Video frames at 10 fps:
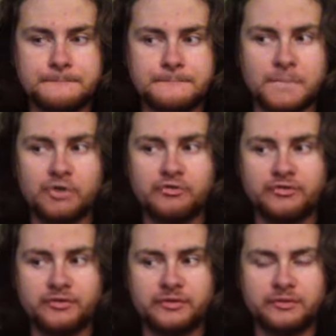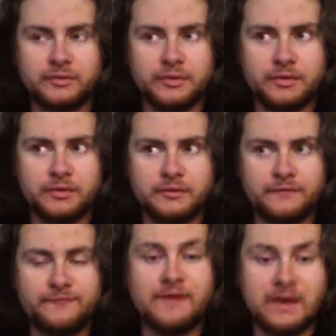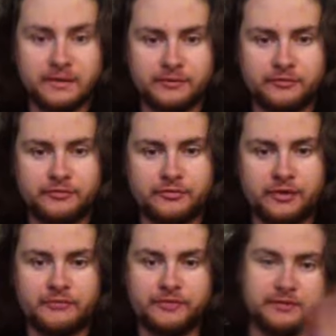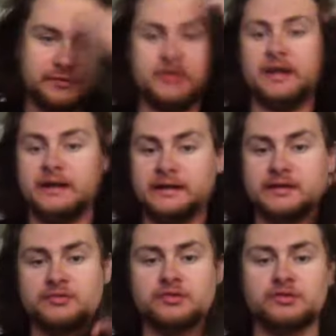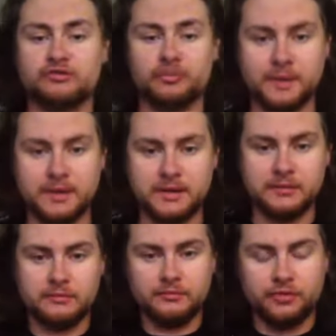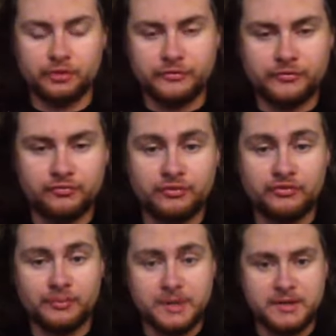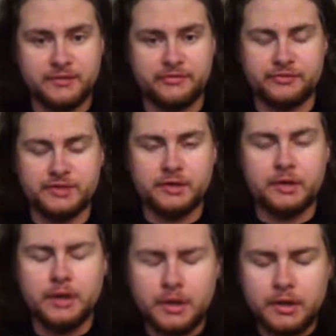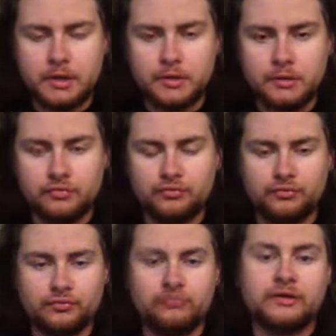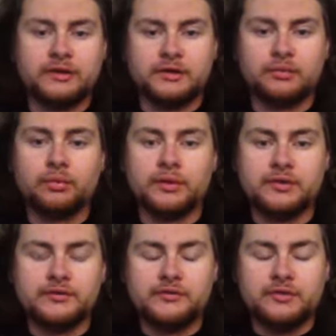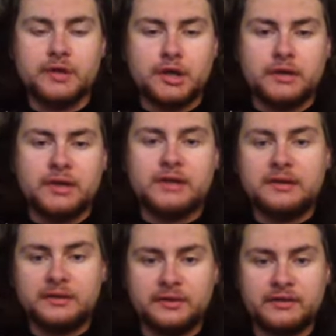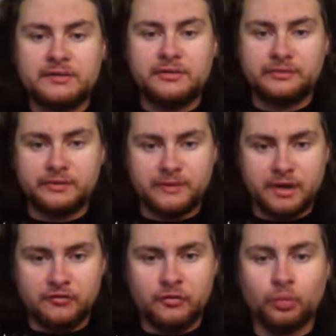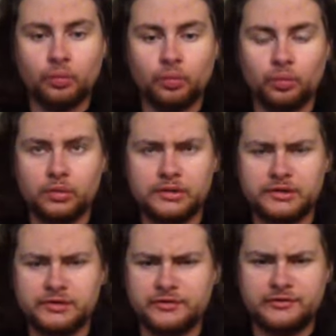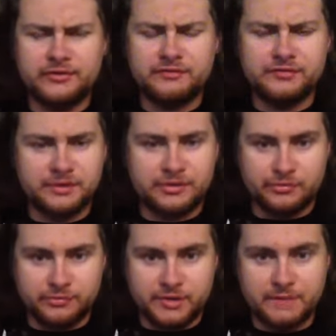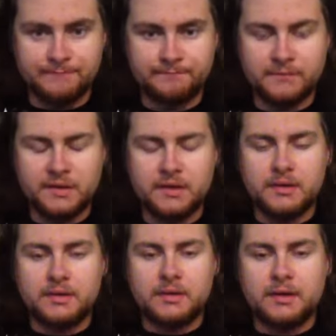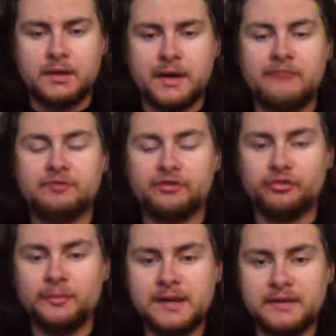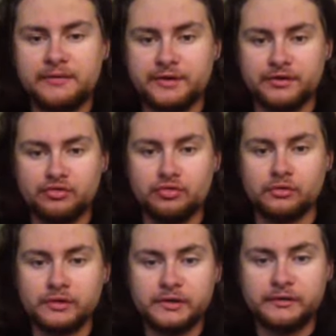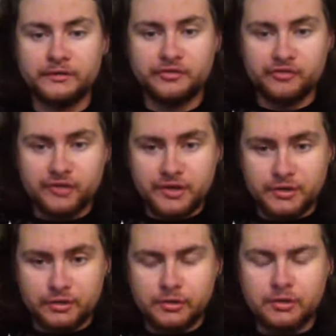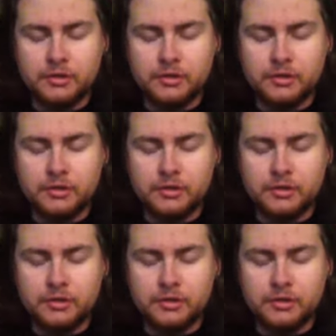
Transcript: most fans attended at a WrestleMania. Of course, WrestleMania 3 record was 90, 93,173 at WrestleMania 32 earlier this year,